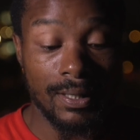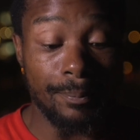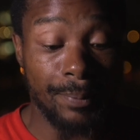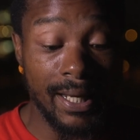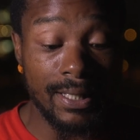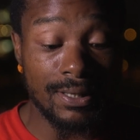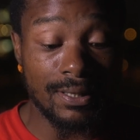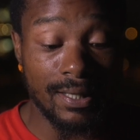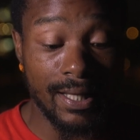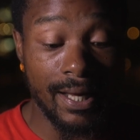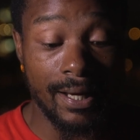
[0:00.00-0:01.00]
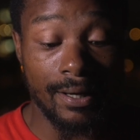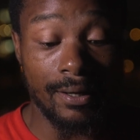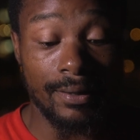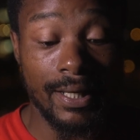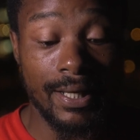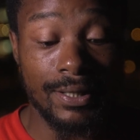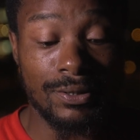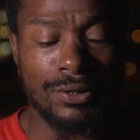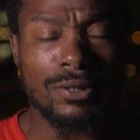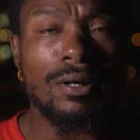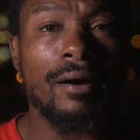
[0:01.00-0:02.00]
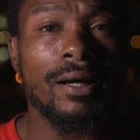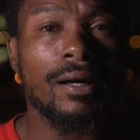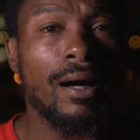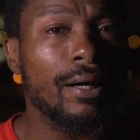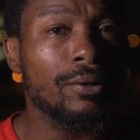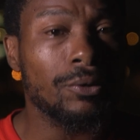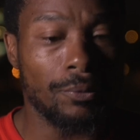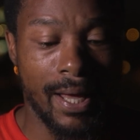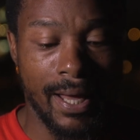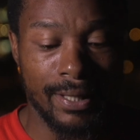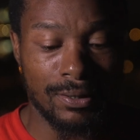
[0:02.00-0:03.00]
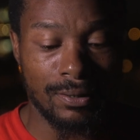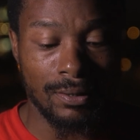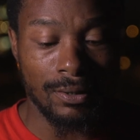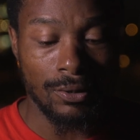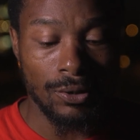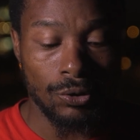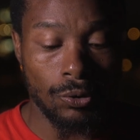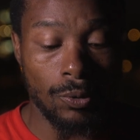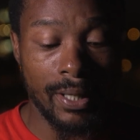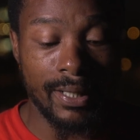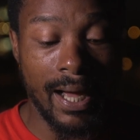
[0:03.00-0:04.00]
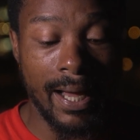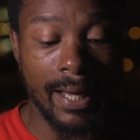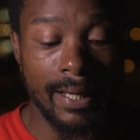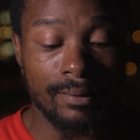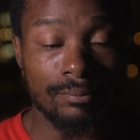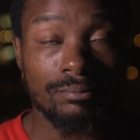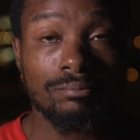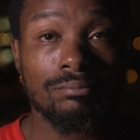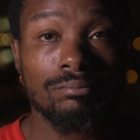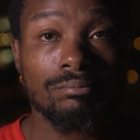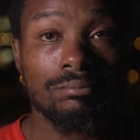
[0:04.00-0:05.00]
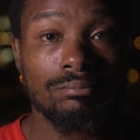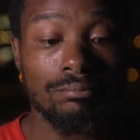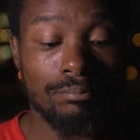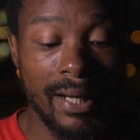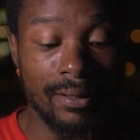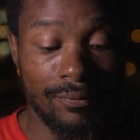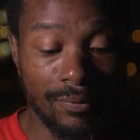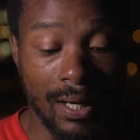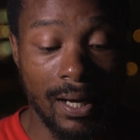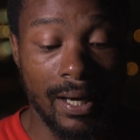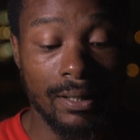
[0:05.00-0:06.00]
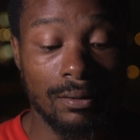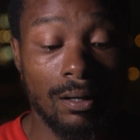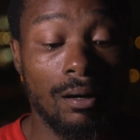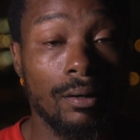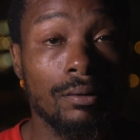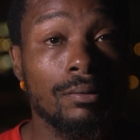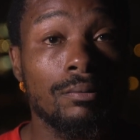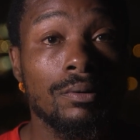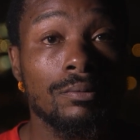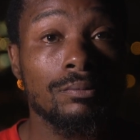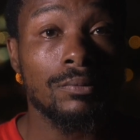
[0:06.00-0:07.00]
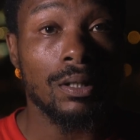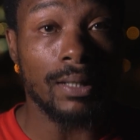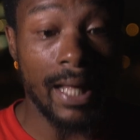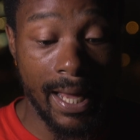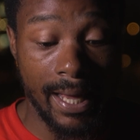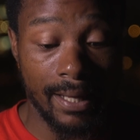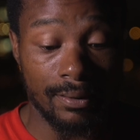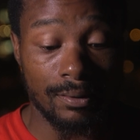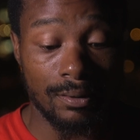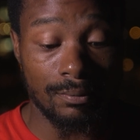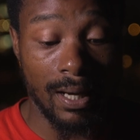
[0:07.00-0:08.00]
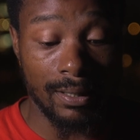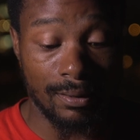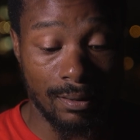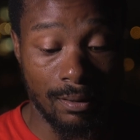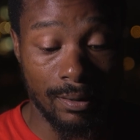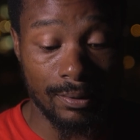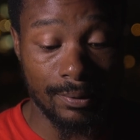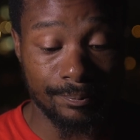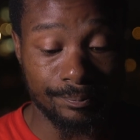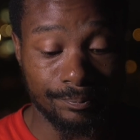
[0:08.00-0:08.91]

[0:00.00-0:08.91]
The peace there is a stark contrast to what I might find on land, I thought.